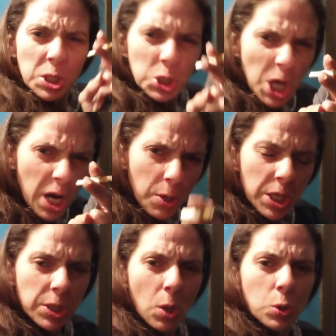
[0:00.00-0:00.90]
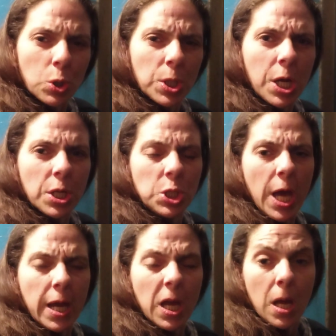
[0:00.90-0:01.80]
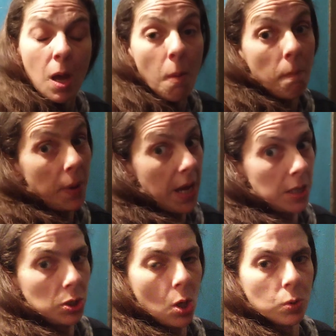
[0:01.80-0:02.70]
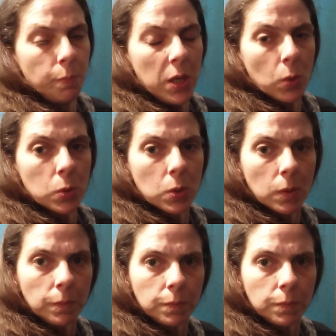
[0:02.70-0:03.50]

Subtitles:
Jerry's Social Security check pays those bills.